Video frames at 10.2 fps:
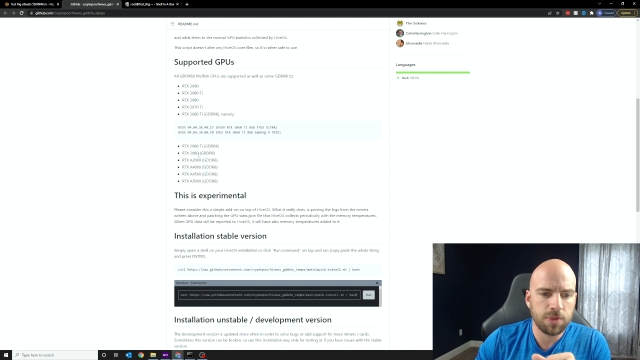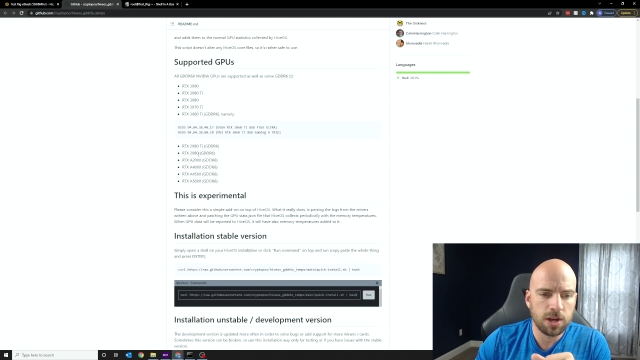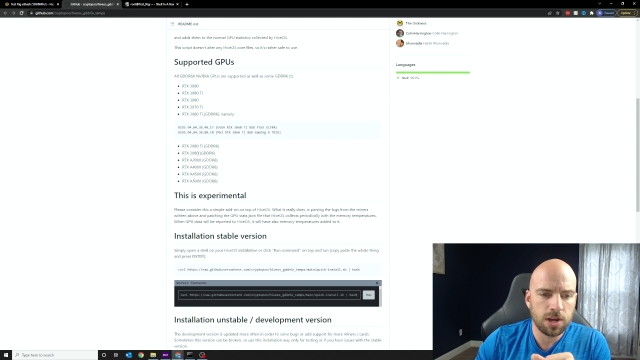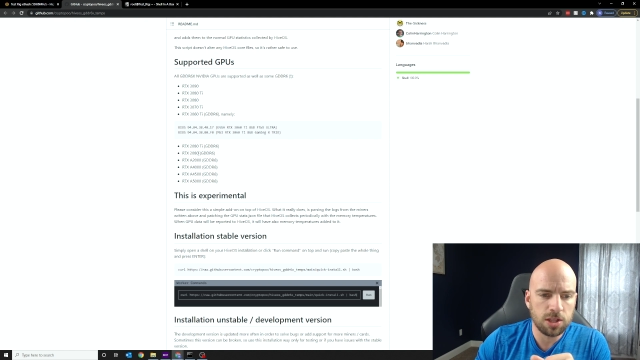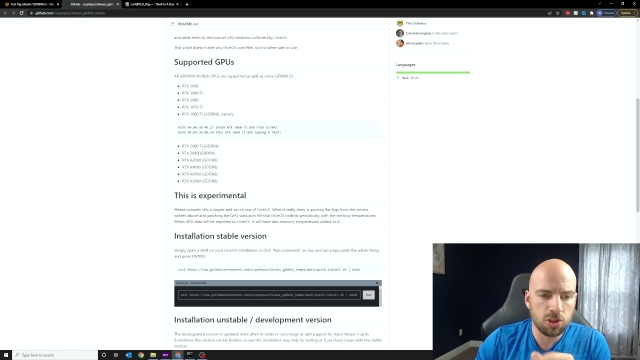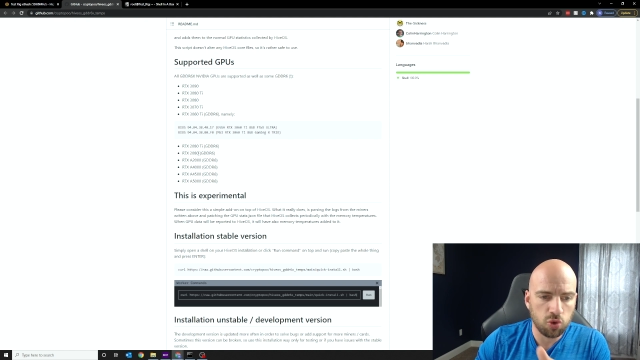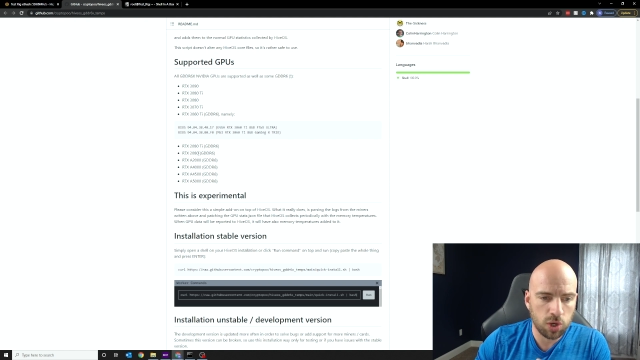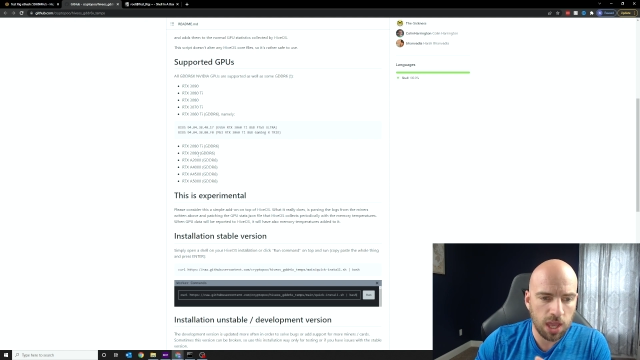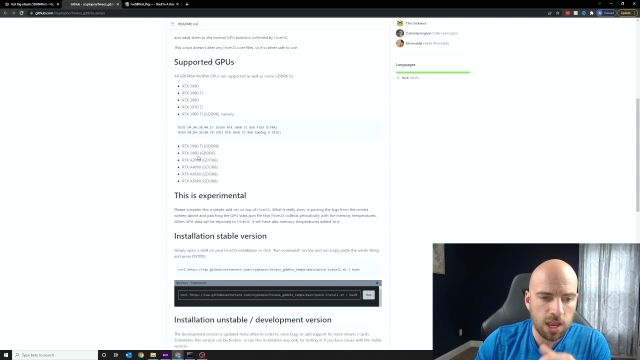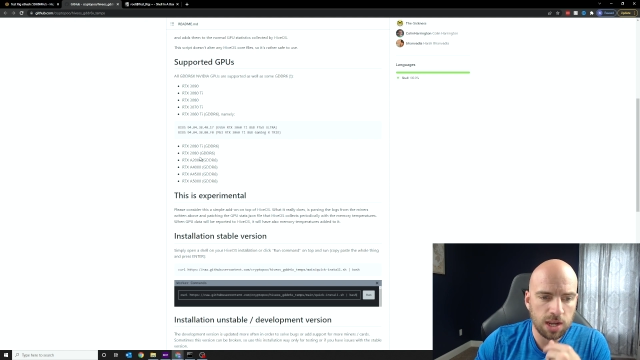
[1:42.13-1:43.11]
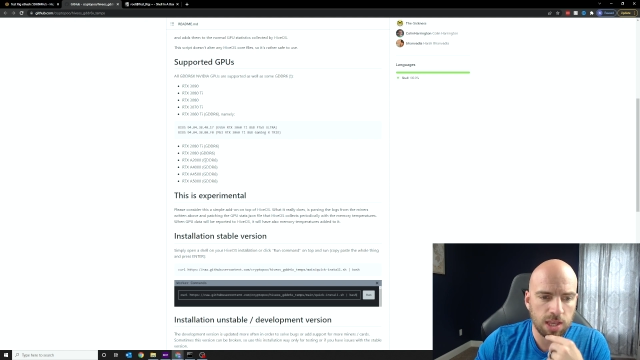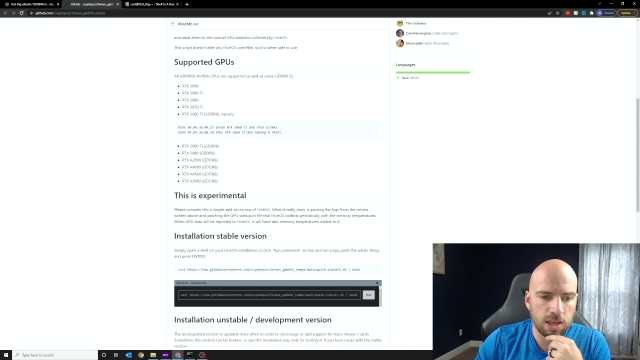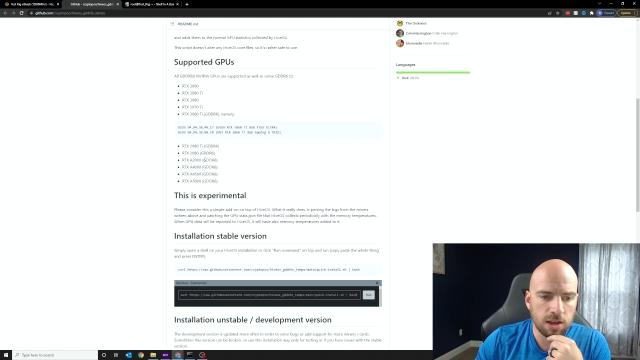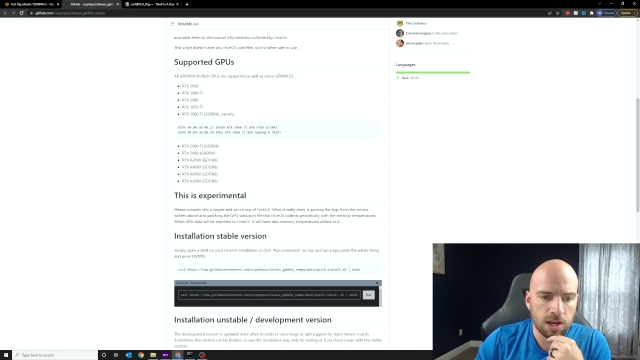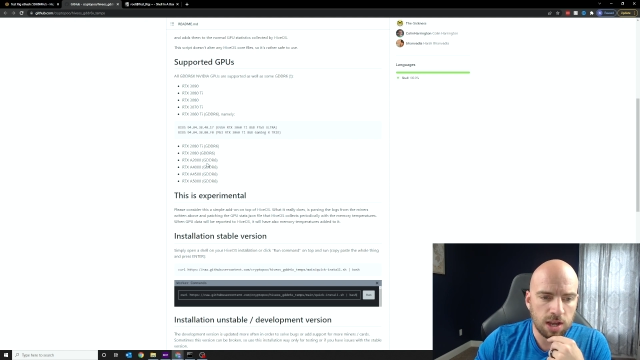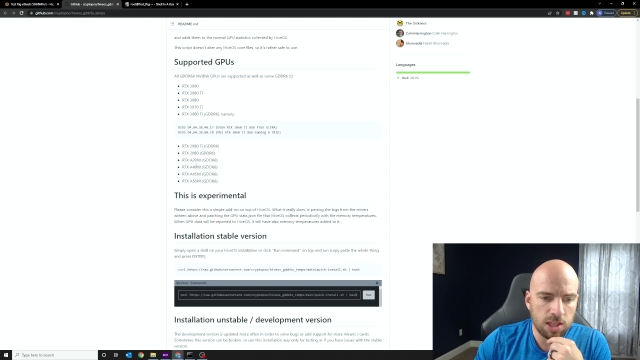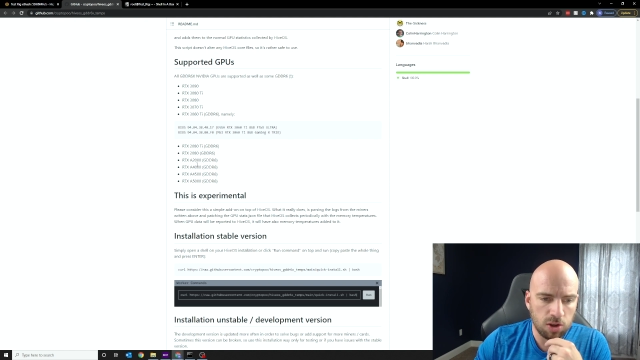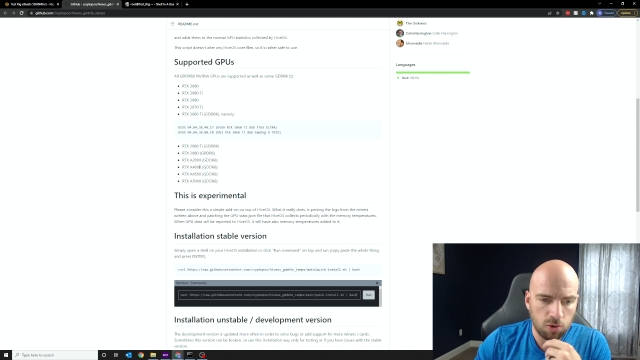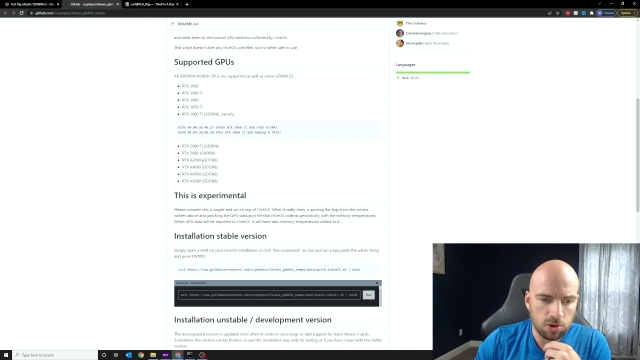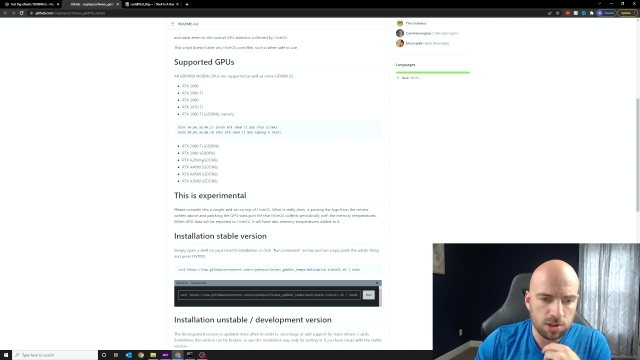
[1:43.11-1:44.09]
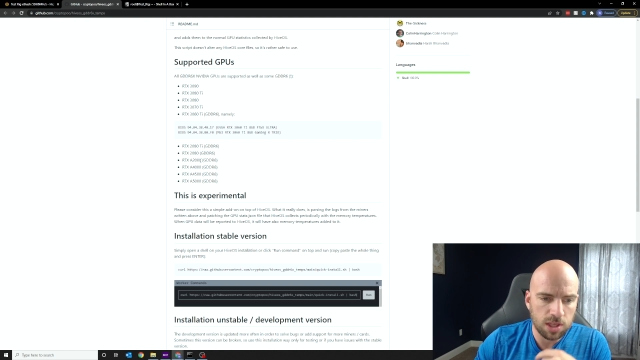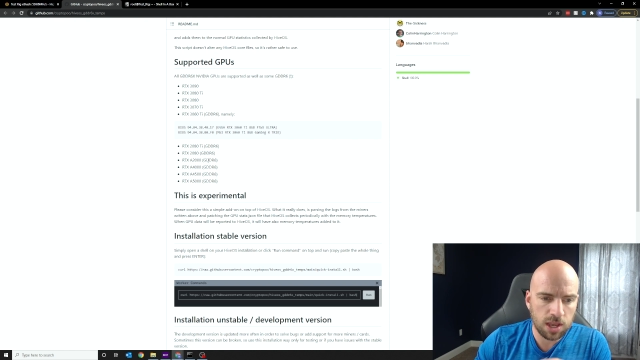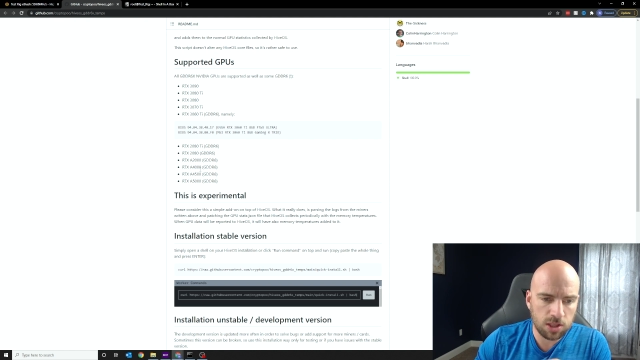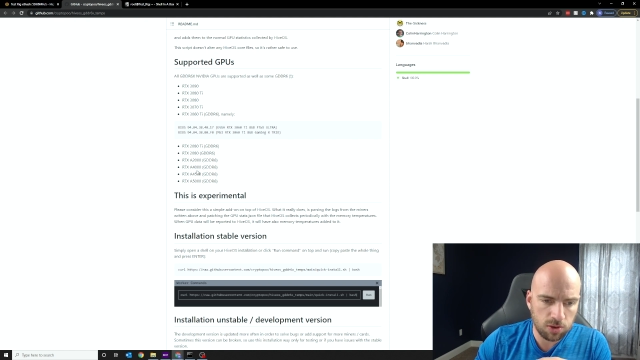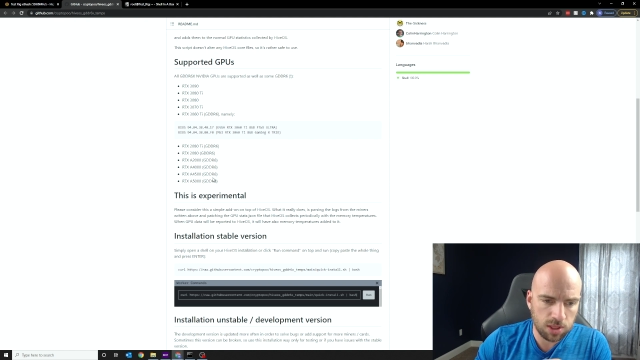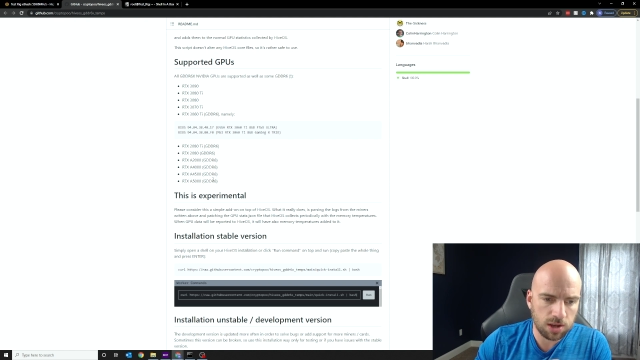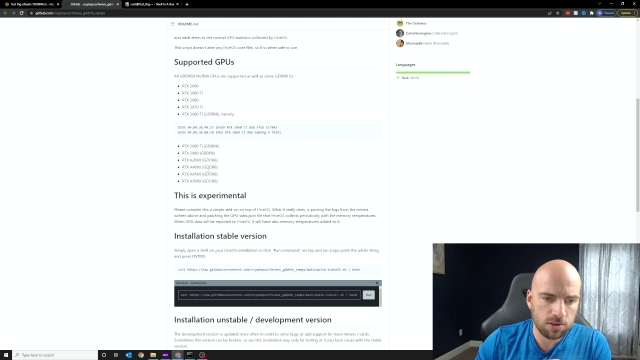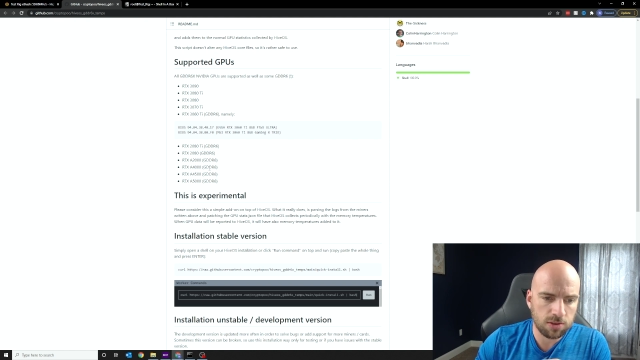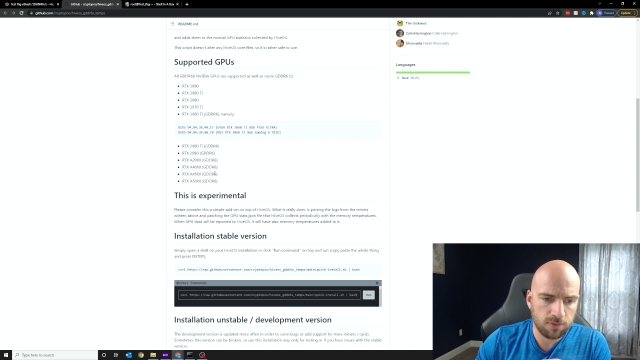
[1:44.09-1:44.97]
the 2080, and then of course the A2000,